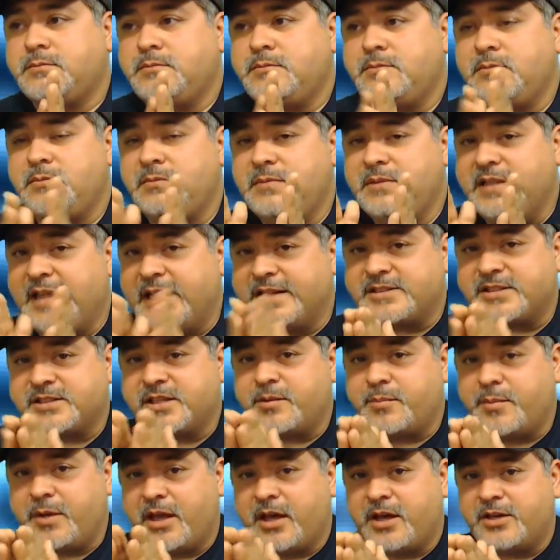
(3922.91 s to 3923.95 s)
That's going to be
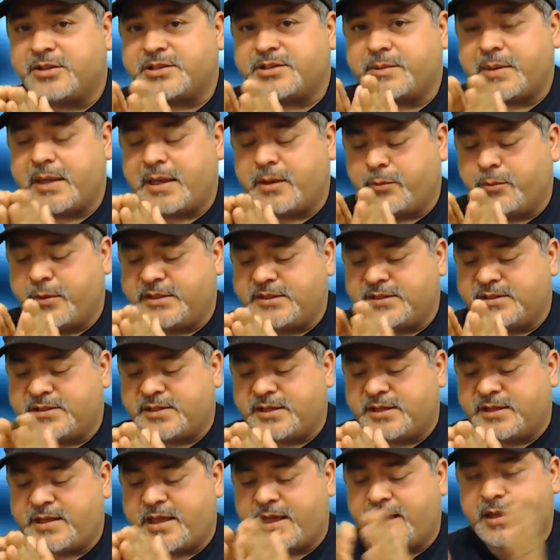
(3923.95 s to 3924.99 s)
awesome. Can't wait to see
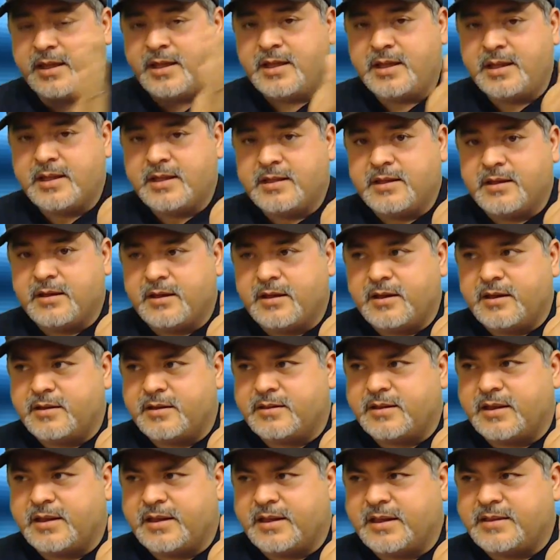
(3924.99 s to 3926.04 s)
that.
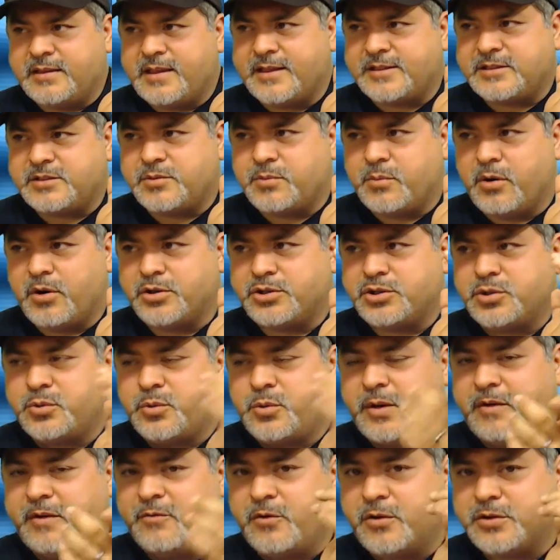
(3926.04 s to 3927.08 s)
Again, that's March
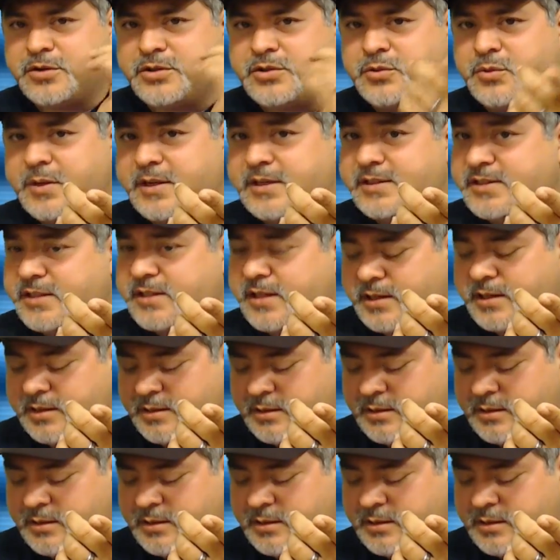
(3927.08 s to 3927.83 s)
21st and 22nd.